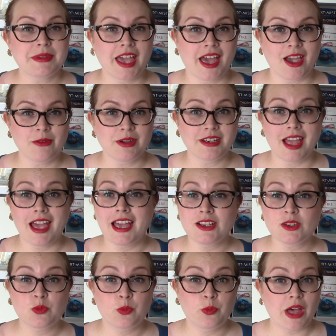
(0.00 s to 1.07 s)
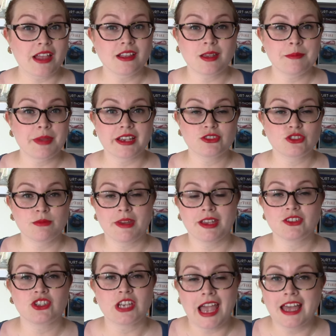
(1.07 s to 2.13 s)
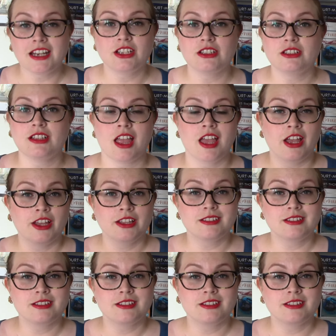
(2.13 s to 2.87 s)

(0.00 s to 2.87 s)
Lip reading: Karen and welcome back to my channel.